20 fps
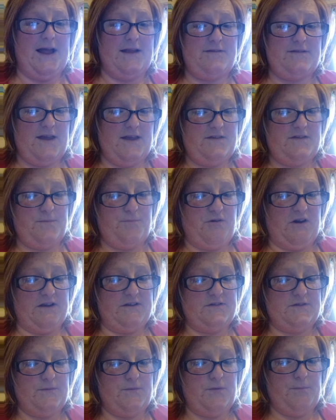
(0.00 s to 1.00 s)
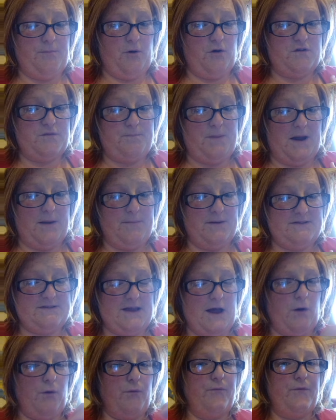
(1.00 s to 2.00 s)
had to guess the price of the box by
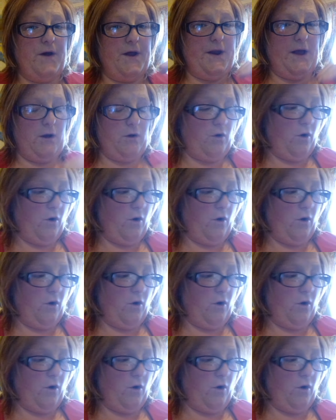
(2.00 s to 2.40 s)
myself and I